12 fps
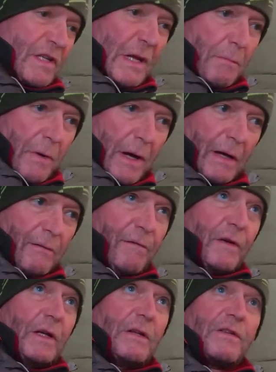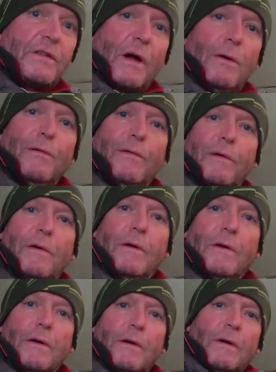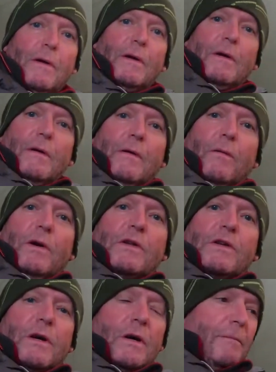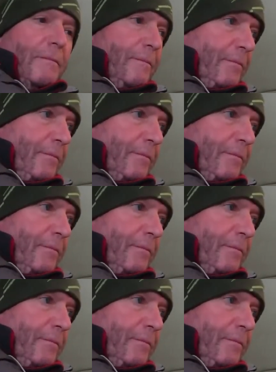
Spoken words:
sleeping bag and feed the stove, which I